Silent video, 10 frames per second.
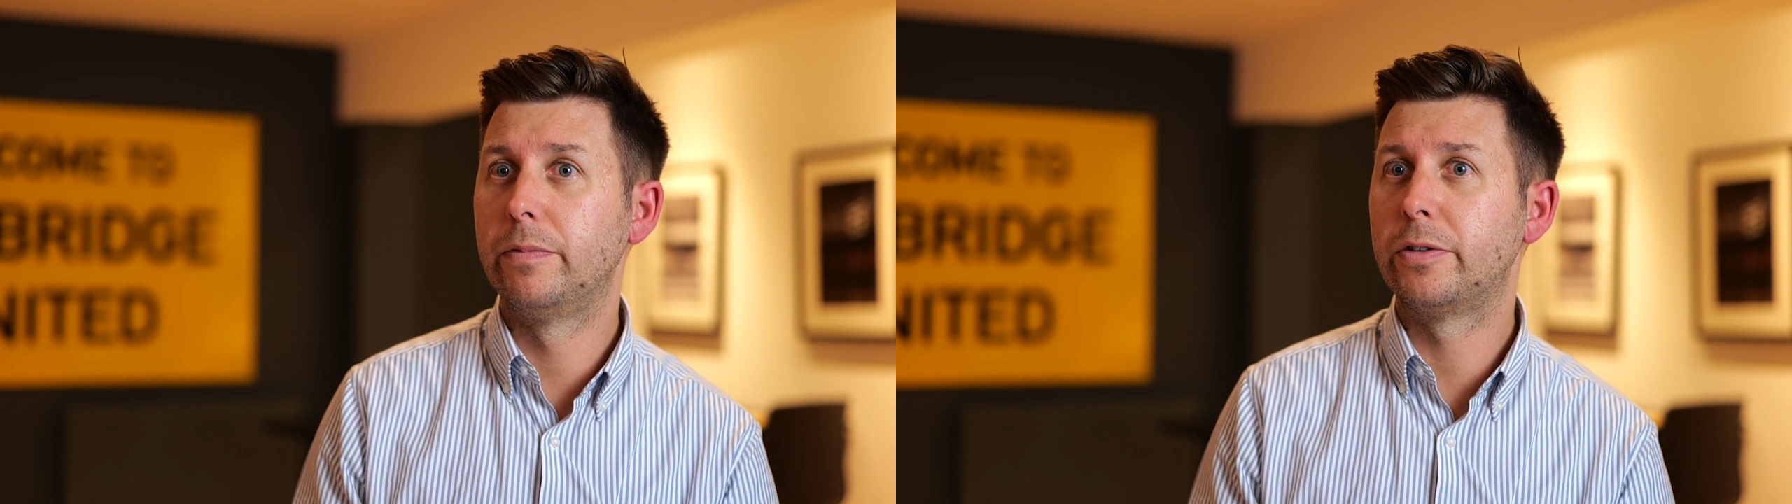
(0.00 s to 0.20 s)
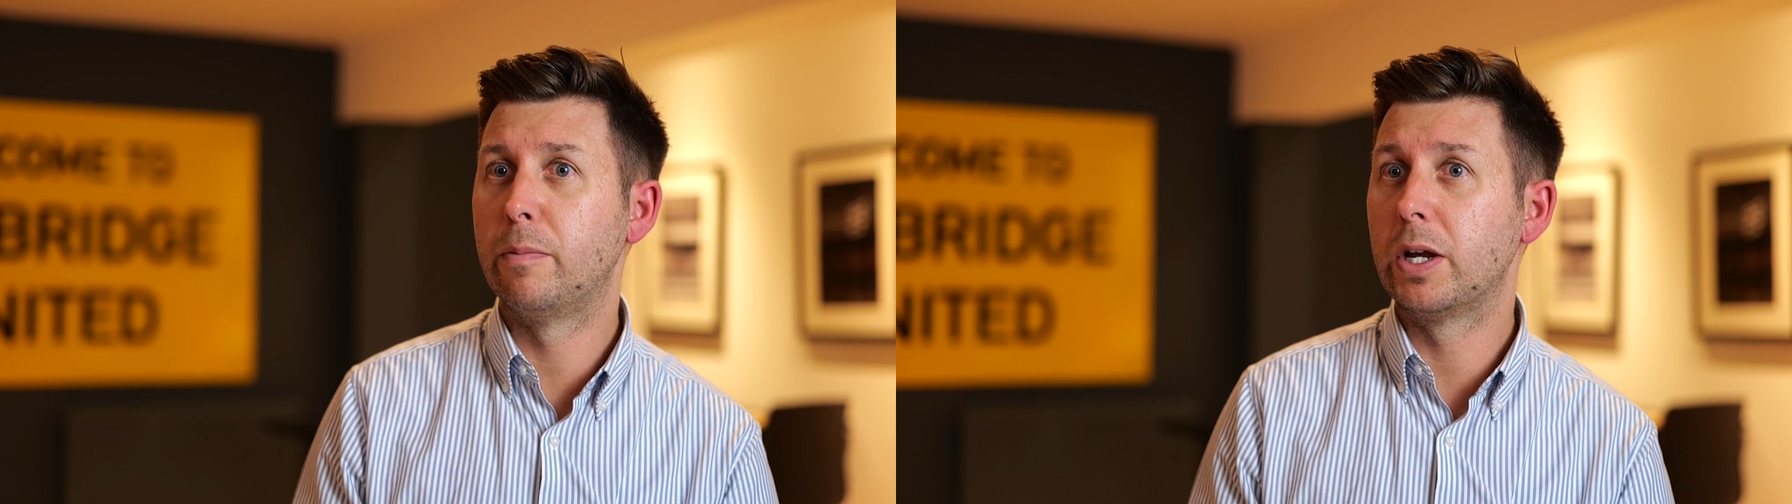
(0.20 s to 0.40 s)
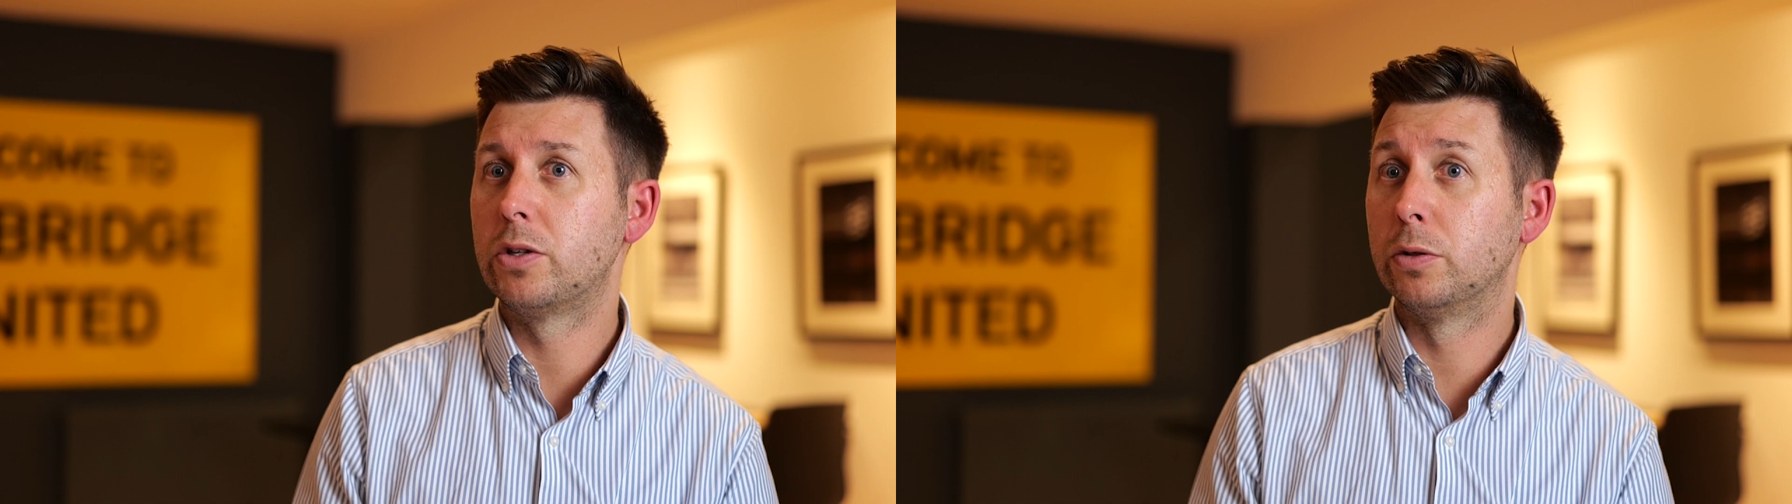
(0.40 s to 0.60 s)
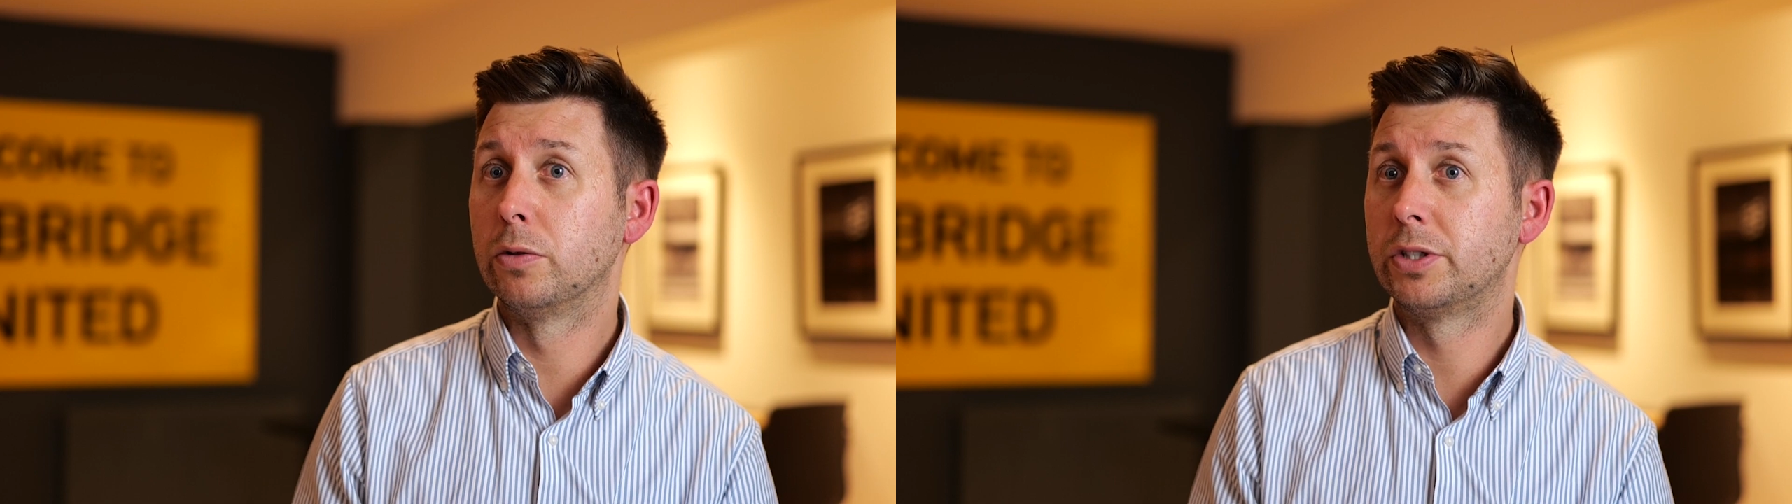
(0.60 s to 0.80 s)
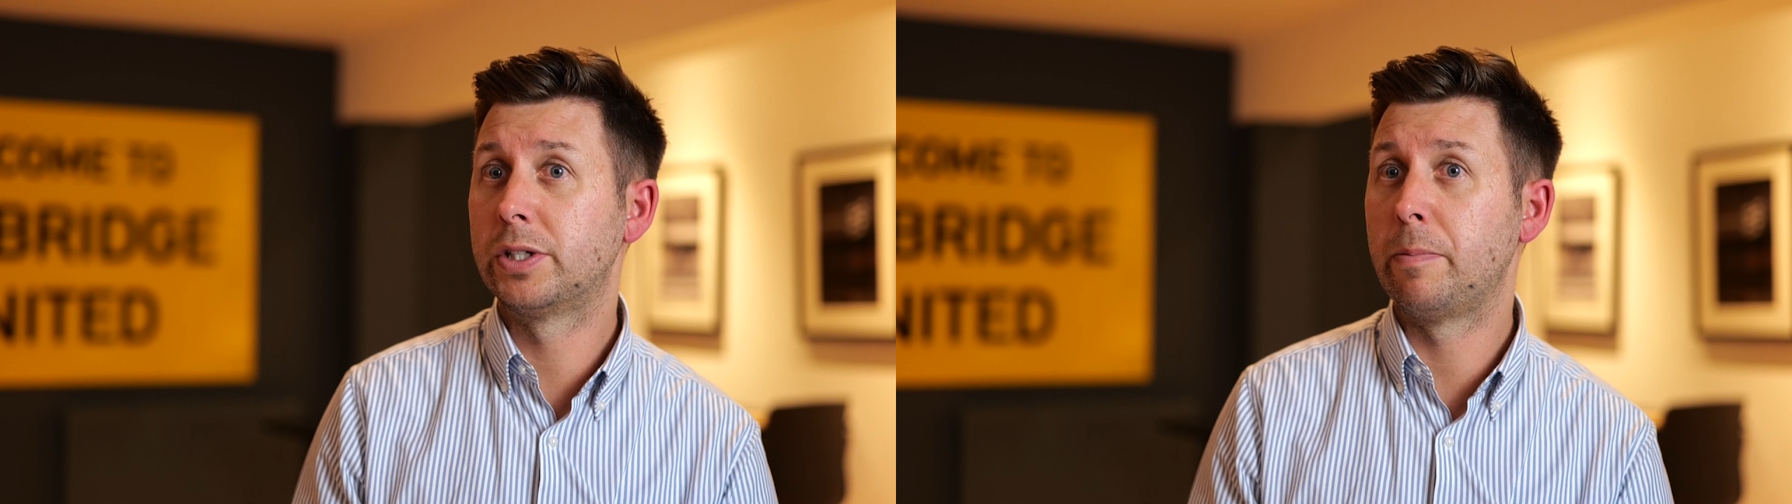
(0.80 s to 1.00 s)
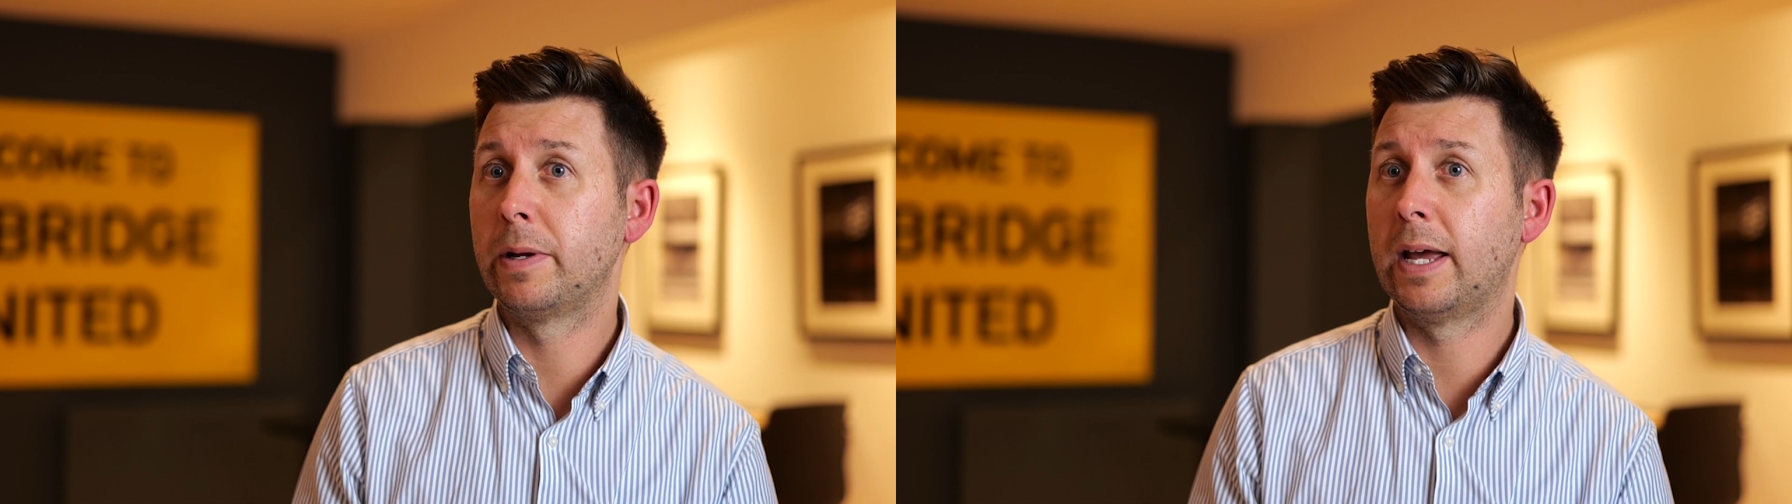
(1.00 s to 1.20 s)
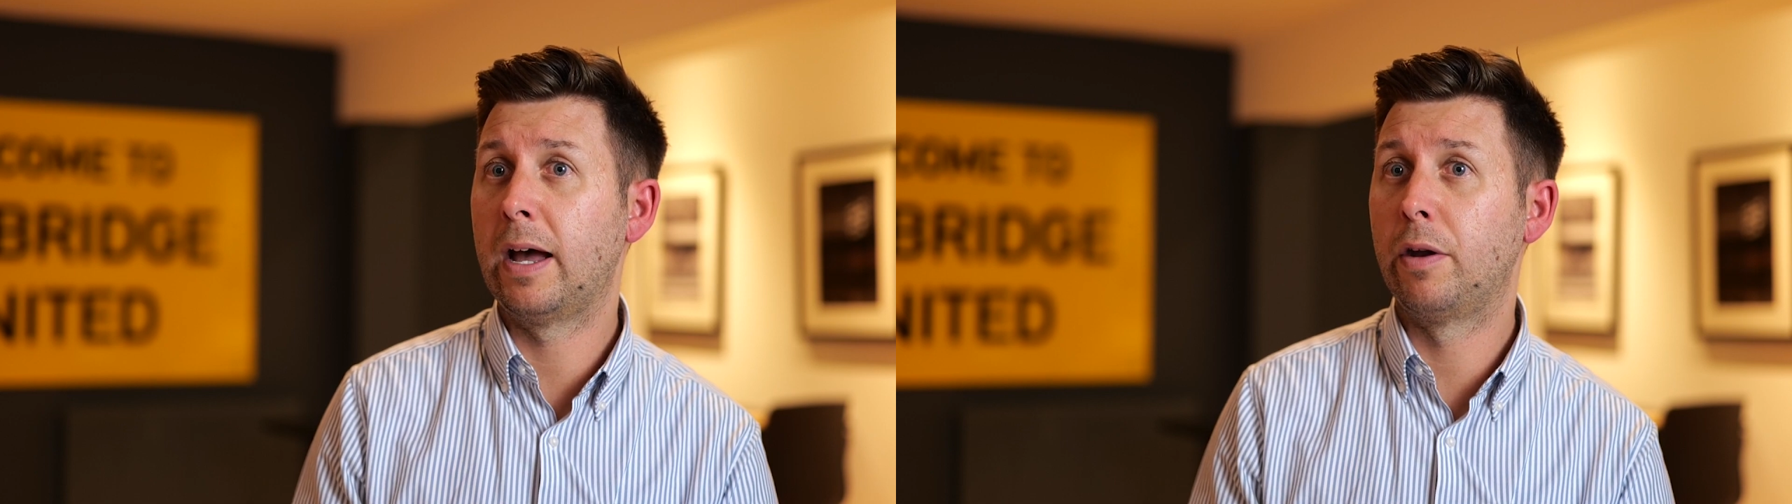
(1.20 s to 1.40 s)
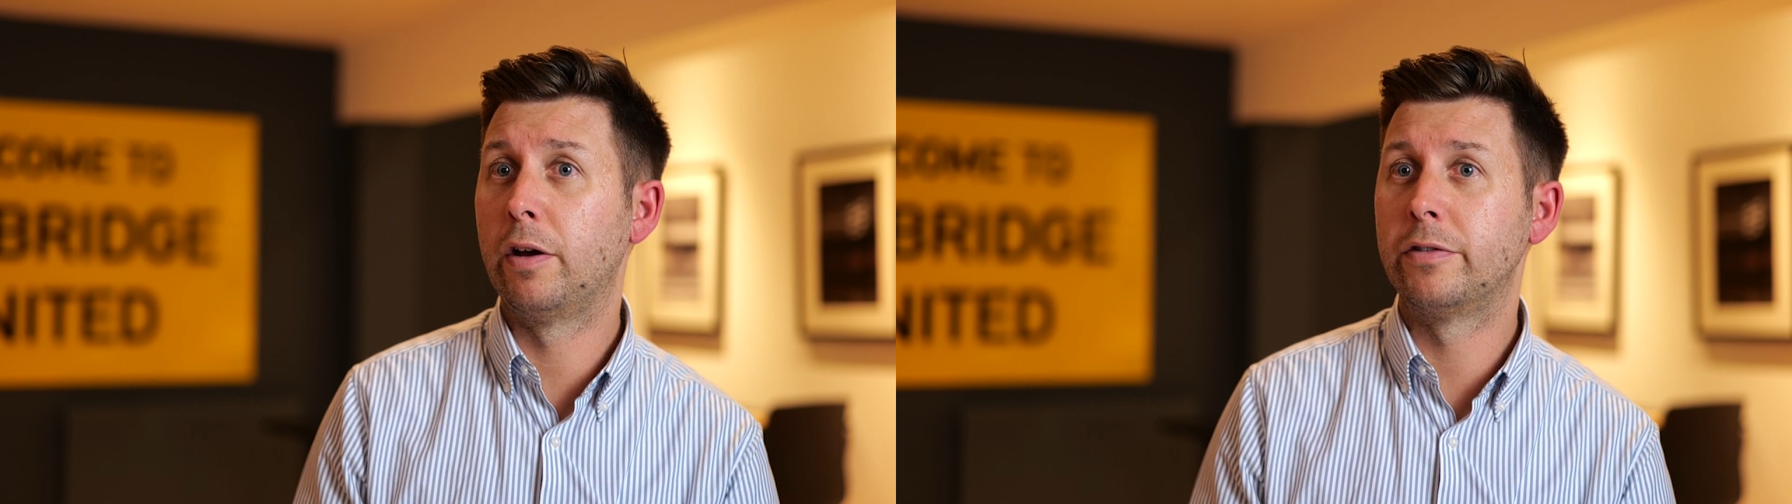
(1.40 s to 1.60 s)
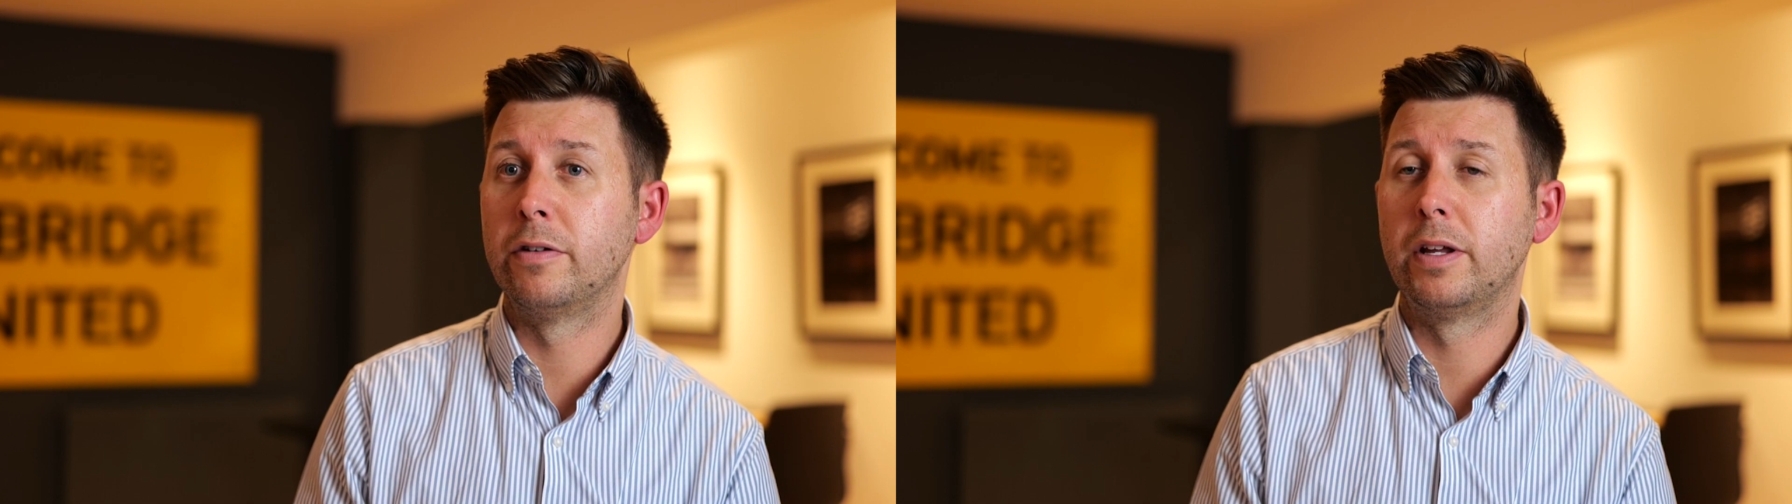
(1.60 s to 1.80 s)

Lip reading: so Mick George stepping down after